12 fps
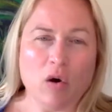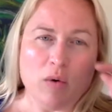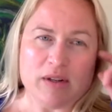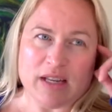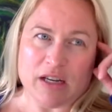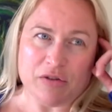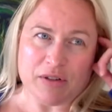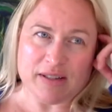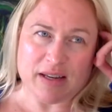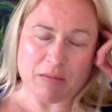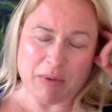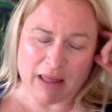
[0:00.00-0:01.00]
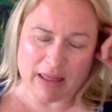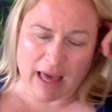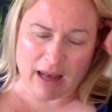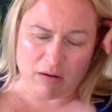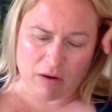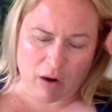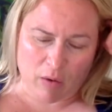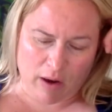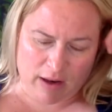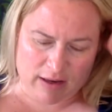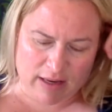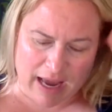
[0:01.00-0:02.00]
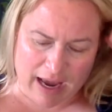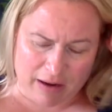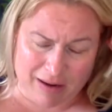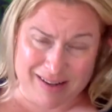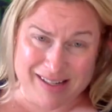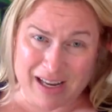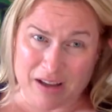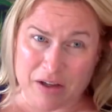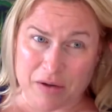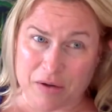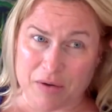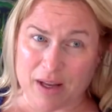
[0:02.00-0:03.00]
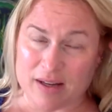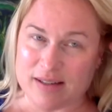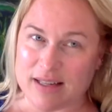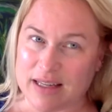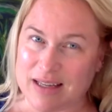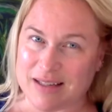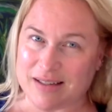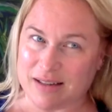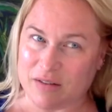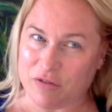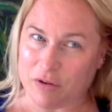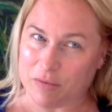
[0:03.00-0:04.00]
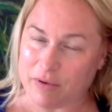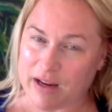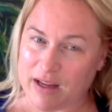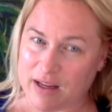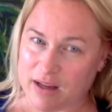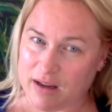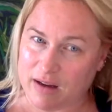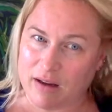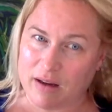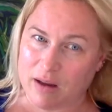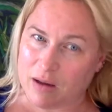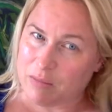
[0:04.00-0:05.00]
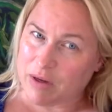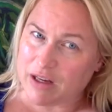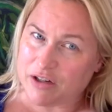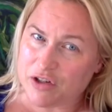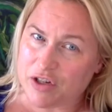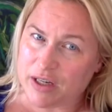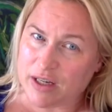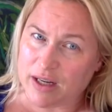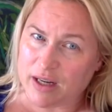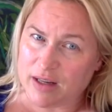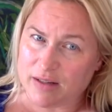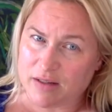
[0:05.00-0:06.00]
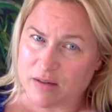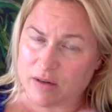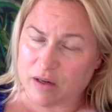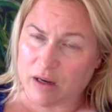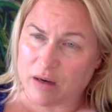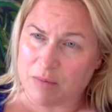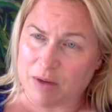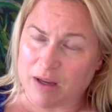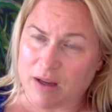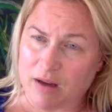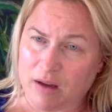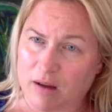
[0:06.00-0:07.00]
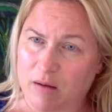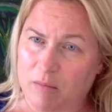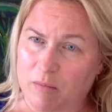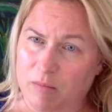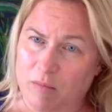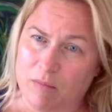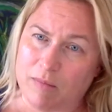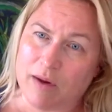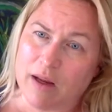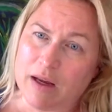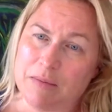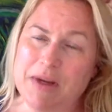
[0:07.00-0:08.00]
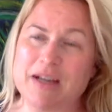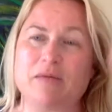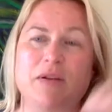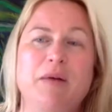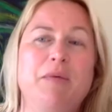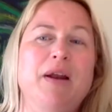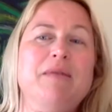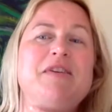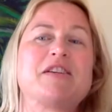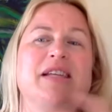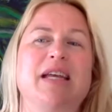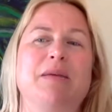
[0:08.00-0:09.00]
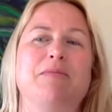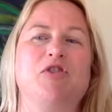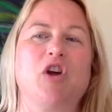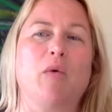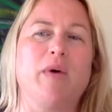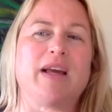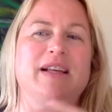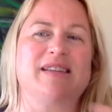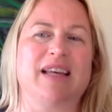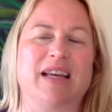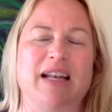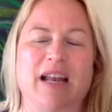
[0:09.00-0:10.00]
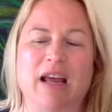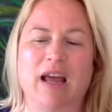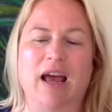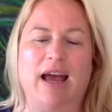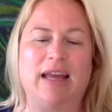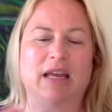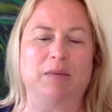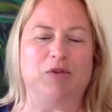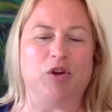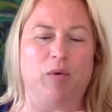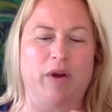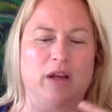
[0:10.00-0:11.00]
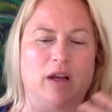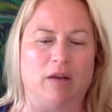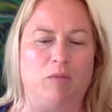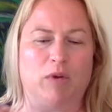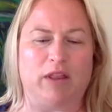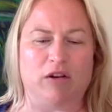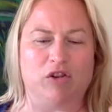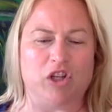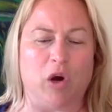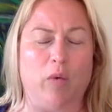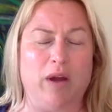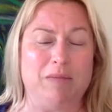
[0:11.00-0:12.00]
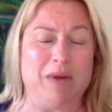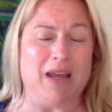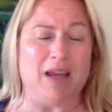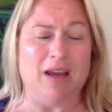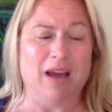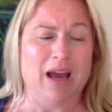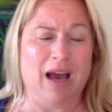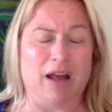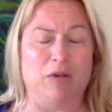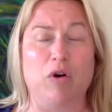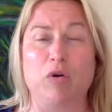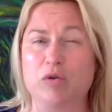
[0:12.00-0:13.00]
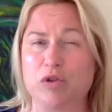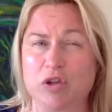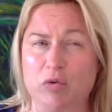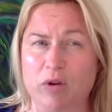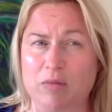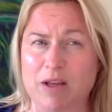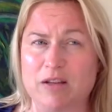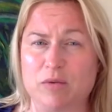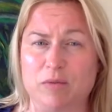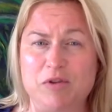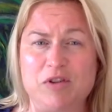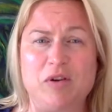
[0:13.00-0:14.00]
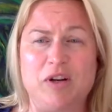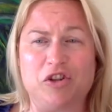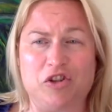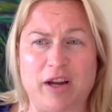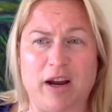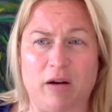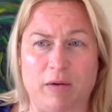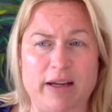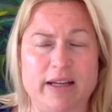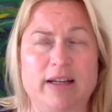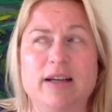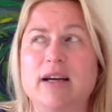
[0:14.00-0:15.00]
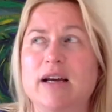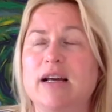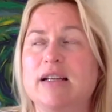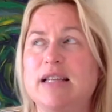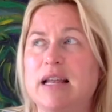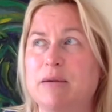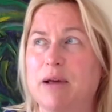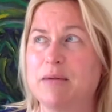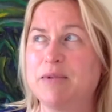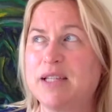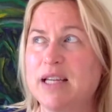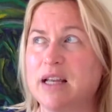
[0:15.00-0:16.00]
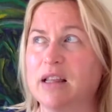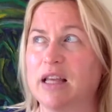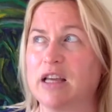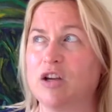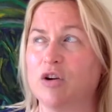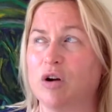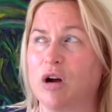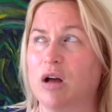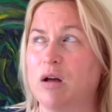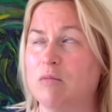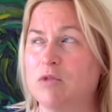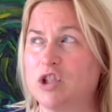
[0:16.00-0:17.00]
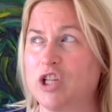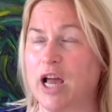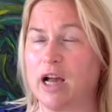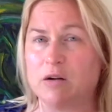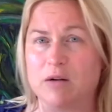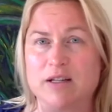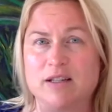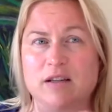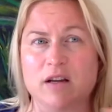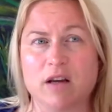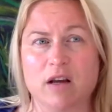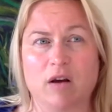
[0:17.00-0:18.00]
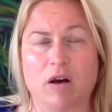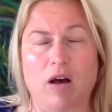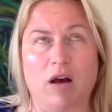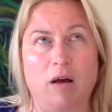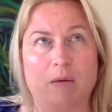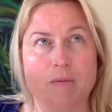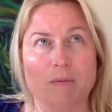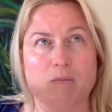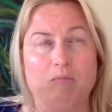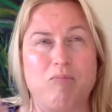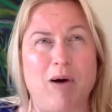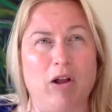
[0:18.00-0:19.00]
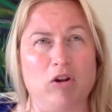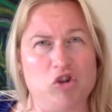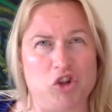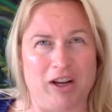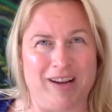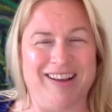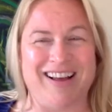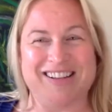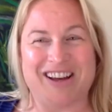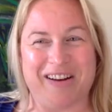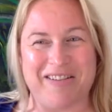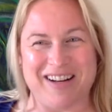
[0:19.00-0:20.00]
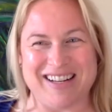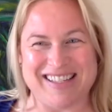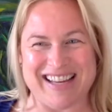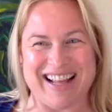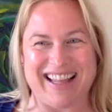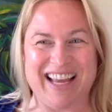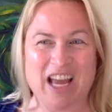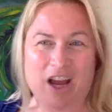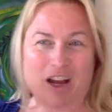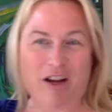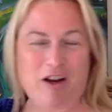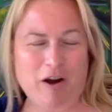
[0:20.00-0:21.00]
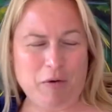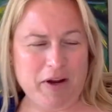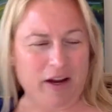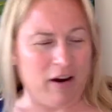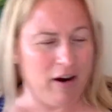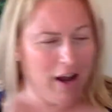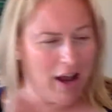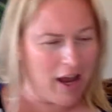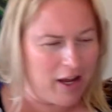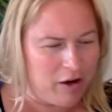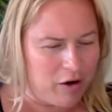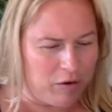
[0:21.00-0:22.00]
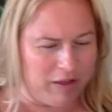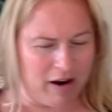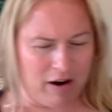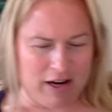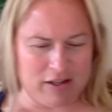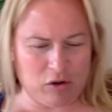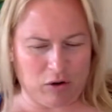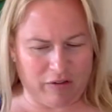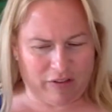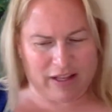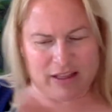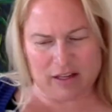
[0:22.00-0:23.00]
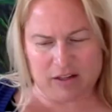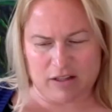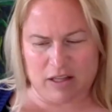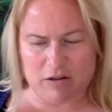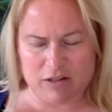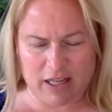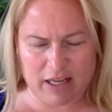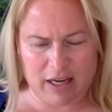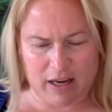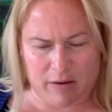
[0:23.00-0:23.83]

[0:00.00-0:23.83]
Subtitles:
It's interesting, Beth. I don't know. I got to tell you, you got to see Kissy for Reiki, because she is going to be, because what I just keep showing is like, I keep showing what they're showing me. I don't know who's showing me, so I'm just going to share, right? Is that I'm seeing like your chakras bulging. That's what I'm going to say. Like, you go here and you go there, and it's sort of like there's like,